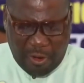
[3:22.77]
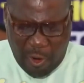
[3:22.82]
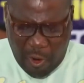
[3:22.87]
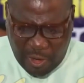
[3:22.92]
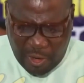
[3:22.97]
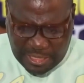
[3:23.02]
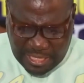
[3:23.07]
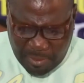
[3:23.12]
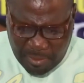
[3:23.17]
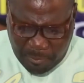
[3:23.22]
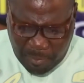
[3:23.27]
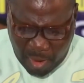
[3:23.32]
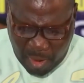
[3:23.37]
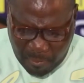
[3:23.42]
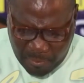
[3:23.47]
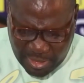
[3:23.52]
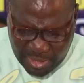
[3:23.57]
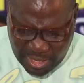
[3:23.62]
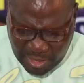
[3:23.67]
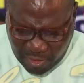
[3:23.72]
holding
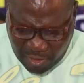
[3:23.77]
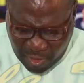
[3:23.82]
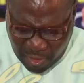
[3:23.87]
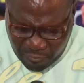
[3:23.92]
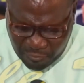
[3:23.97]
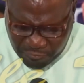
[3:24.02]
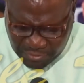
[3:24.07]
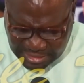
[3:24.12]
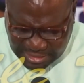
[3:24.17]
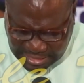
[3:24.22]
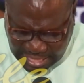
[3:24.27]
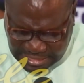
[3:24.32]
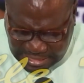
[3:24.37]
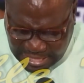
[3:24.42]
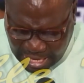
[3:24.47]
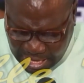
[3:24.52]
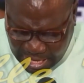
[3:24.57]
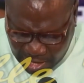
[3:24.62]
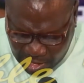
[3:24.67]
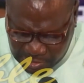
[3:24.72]
public officials
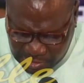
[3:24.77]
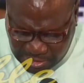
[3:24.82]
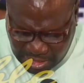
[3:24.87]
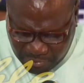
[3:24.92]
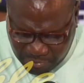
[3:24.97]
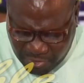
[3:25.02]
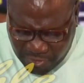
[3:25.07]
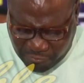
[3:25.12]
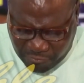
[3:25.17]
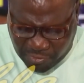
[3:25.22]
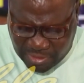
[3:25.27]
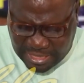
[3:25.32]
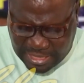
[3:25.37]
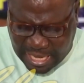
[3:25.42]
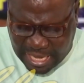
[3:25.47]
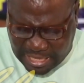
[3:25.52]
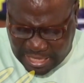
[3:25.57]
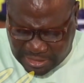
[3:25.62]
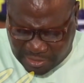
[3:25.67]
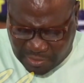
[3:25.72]
accountable for
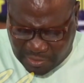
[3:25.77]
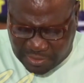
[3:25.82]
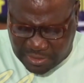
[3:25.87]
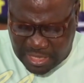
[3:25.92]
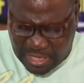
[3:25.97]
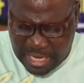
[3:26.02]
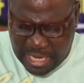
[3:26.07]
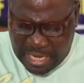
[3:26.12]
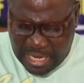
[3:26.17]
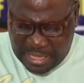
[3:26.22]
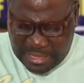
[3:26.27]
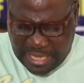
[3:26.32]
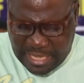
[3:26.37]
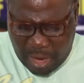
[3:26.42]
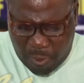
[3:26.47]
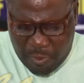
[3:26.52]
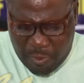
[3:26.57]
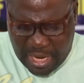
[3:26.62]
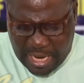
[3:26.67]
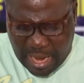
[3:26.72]
their action
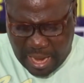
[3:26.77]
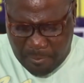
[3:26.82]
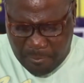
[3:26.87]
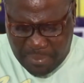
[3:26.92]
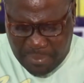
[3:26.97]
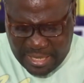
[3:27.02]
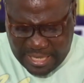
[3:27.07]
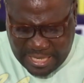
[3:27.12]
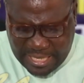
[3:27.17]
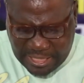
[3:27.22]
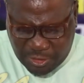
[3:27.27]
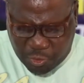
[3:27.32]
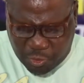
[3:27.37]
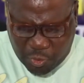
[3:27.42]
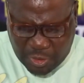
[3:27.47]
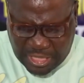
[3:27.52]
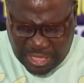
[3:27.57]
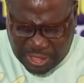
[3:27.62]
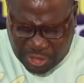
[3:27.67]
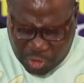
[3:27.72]
that we can begin
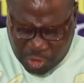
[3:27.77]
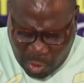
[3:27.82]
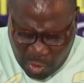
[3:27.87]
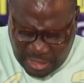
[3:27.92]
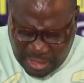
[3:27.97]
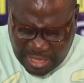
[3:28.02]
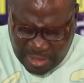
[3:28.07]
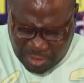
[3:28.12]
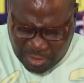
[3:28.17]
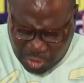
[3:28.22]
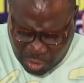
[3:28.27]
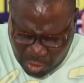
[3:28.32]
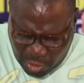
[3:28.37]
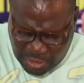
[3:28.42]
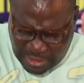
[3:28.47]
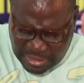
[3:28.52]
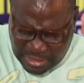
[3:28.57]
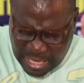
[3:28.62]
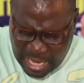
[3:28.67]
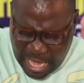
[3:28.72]
to restore the
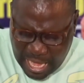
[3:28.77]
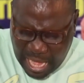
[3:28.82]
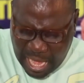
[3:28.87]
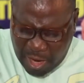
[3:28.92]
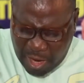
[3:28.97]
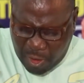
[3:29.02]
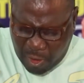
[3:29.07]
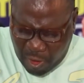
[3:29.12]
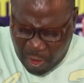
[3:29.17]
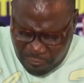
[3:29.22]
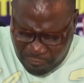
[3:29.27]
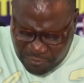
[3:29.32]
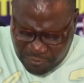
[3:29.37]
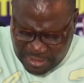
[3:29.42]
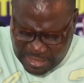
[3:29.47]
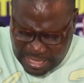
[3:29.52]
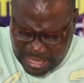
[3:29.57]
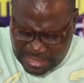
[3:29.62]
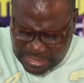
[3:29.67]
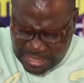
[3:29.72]
trust and
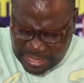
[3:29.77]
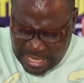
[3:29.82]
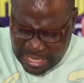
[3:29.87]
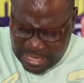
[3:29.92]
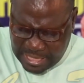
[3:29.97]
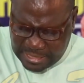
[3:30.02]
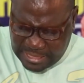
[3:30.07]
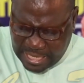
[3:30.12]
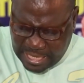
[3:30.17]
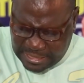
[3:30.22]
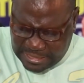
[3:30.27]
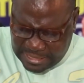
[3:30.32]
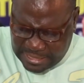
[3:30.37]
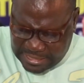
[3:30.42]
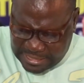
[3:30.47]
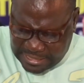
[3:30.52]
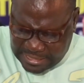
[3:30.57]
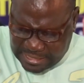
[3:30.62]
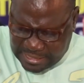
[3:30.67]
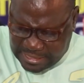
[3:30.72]
confidence that
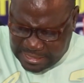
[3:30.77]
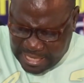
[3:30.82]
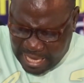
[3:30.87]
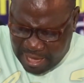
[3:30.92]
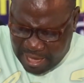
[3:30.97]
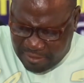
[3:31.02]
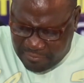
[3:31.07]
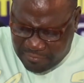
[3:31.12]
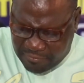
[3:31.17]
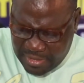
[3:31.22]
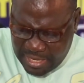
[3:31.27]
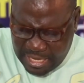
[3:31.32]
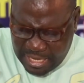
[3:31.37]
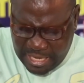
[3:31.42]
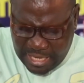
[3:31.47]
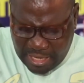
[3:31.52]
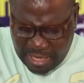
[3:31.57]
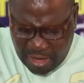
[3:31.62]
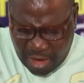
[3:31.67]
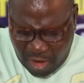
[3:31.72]
citizens have
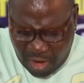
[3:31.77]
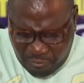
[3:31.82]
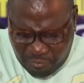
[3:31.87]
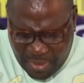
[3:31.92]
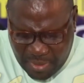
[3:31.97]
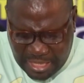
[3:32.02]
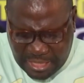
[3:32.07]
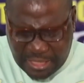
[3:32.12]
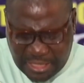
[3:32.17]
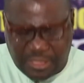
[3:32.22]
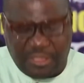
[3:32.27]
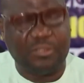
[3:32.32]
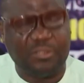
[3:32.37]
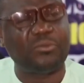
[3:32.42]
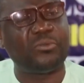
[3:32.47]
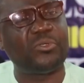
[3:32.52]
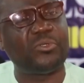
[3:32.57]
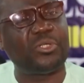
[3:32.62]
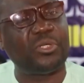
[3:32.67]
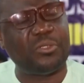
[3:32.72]
in government
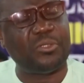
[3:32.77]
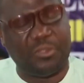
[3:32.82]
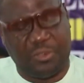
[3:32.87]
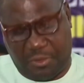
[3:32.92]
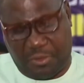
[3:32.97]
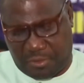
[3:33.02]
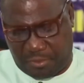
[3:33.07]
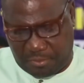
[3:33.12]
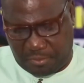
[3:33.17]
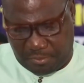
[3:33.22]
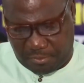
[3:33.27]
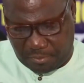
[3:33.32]
institutions.